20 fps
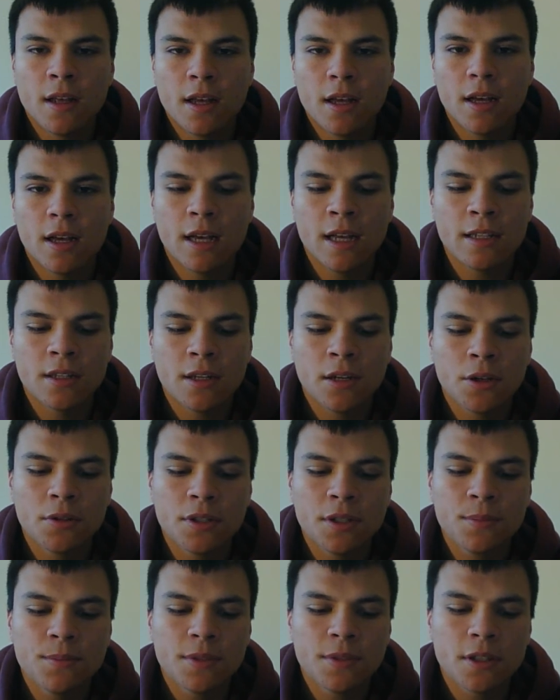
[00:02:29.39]
at
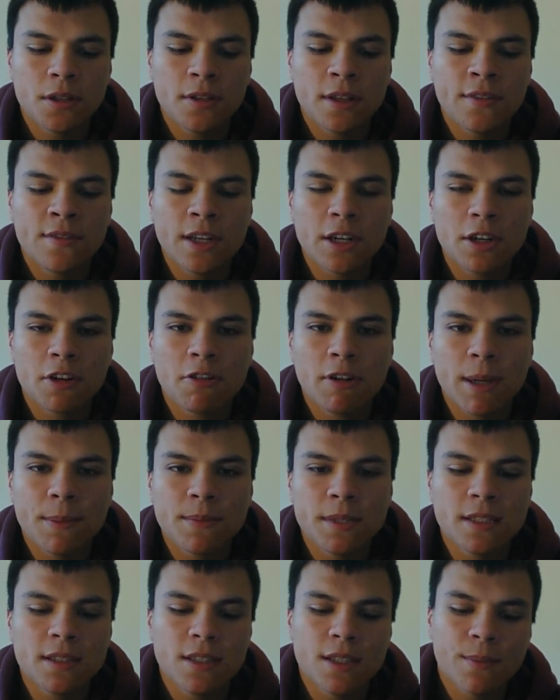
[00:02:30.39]
Oldham, so they've now
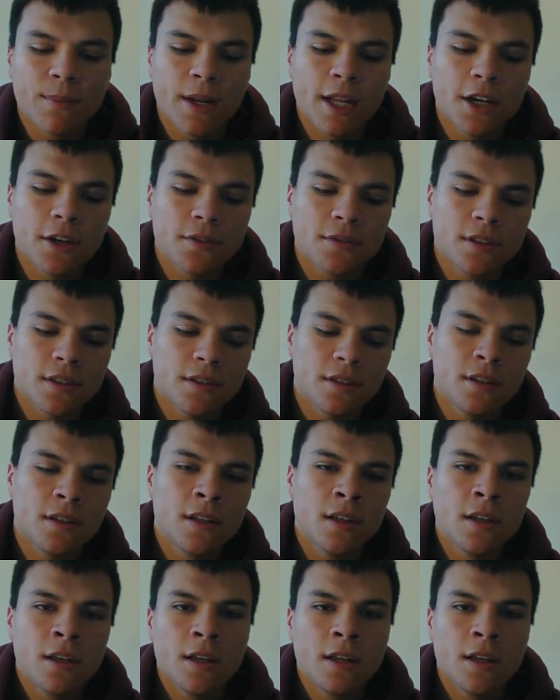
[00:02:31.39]
crept into the playoffs and